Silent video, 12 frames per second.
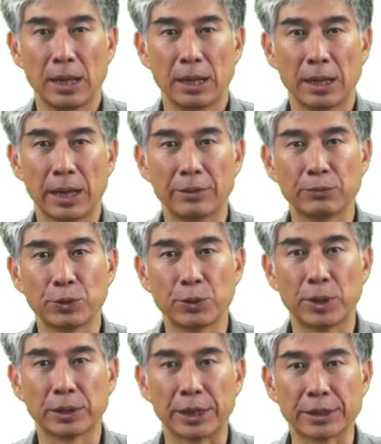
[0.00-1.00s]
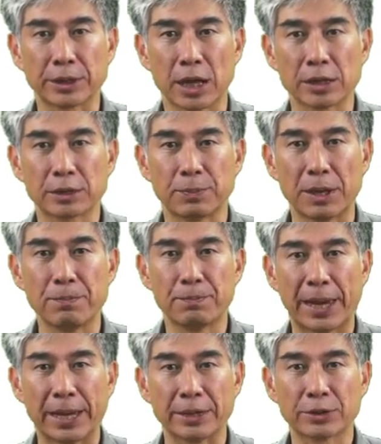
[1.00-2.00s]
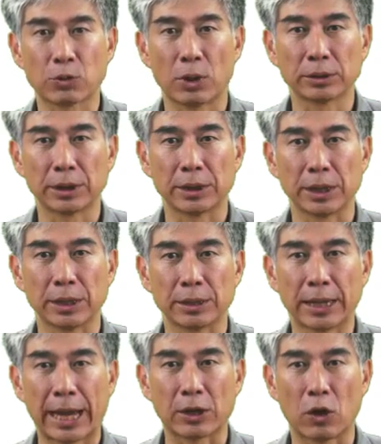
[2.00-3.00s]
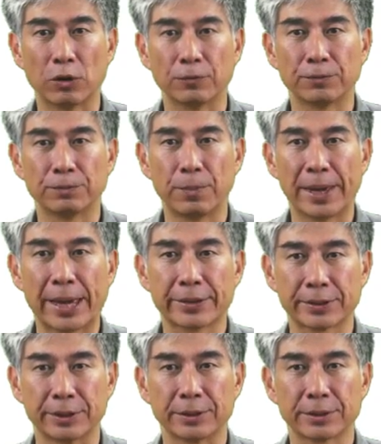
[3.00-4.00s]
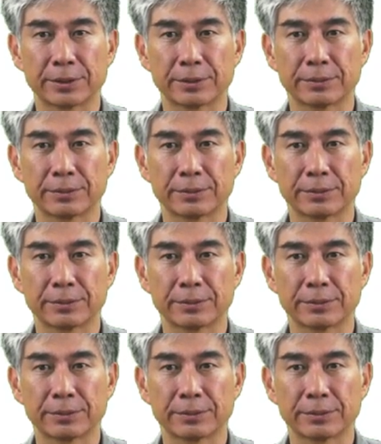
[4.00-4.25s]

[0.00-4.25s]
Then we will discuss BIM-based quantity takeoff methods.